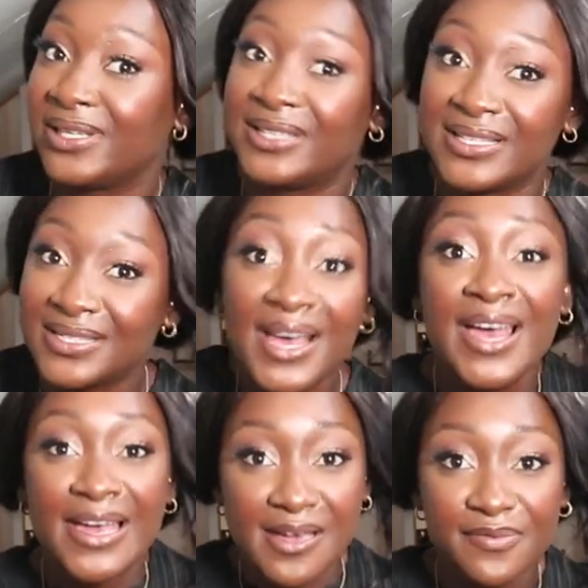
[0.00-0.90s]
like that's
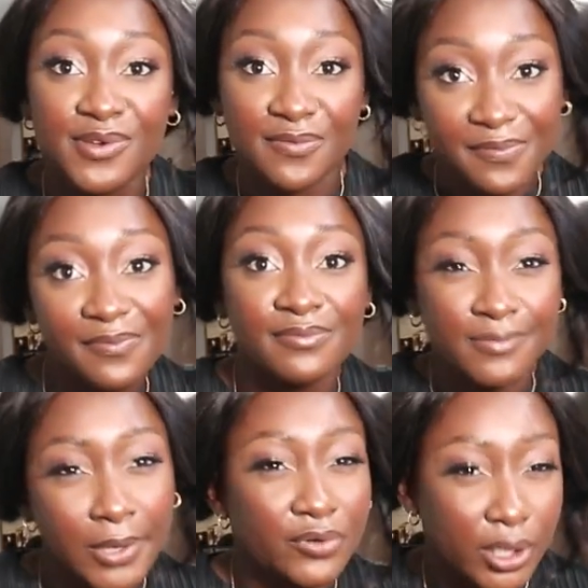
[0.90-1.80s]
if you
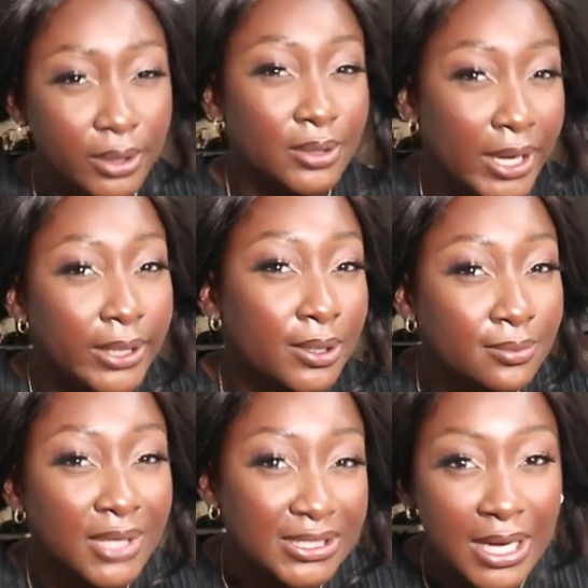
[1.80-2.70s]
if you're like
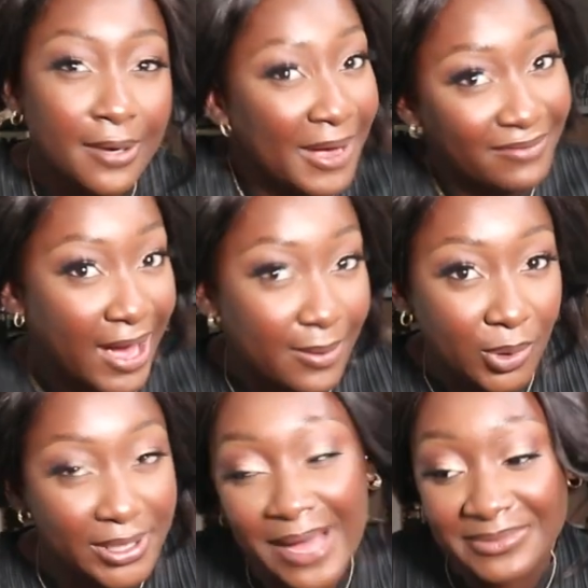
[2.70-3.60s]
that's kind of my vibe
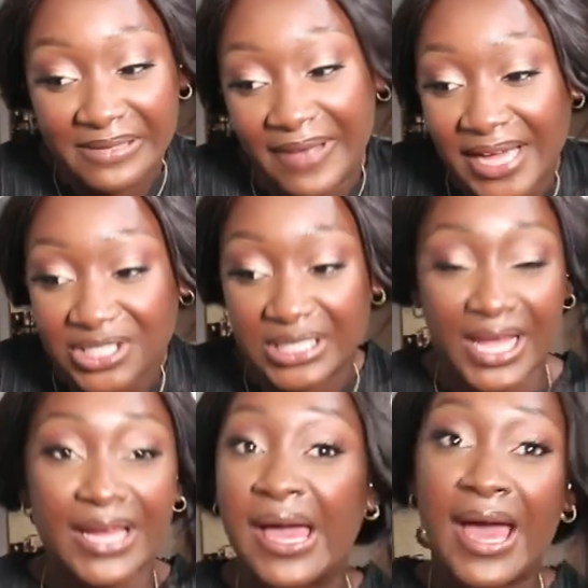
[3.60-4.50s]
when it comes to fashion
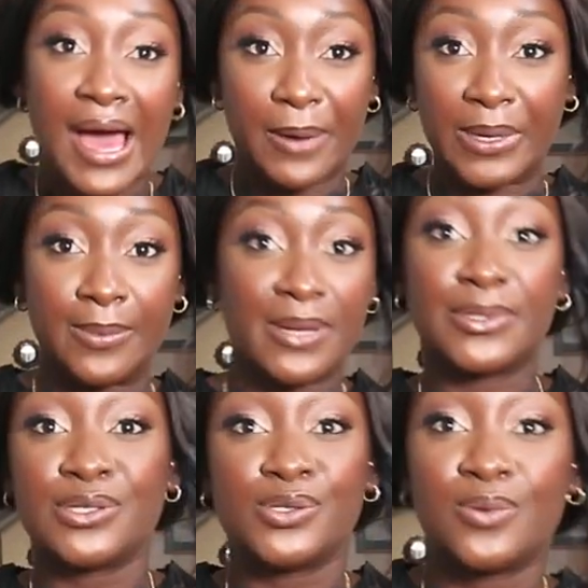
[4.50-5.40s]
like i want to be able
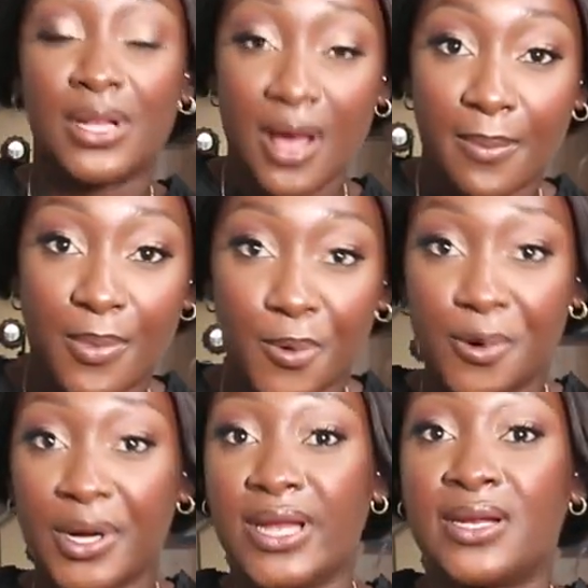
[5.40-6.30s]
to do a lot
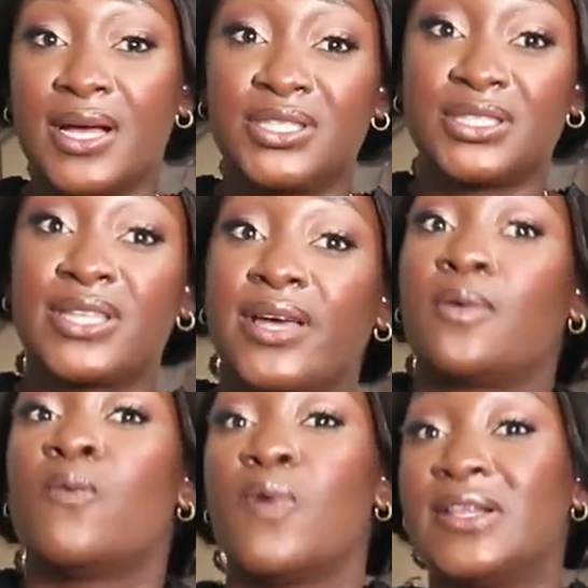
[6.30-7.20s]
more and not just like
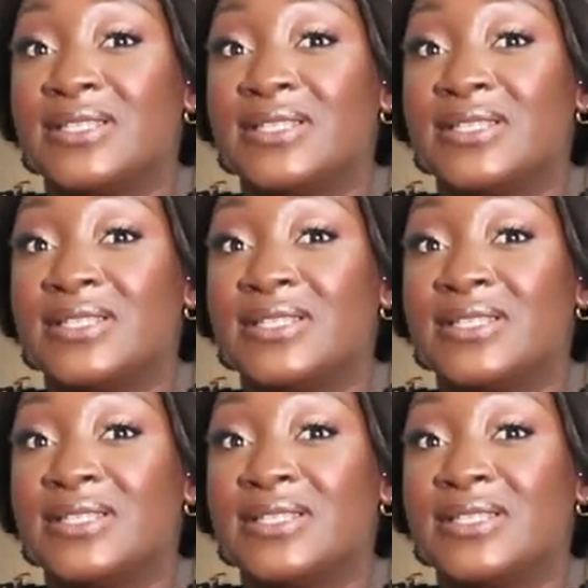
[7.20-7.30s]
one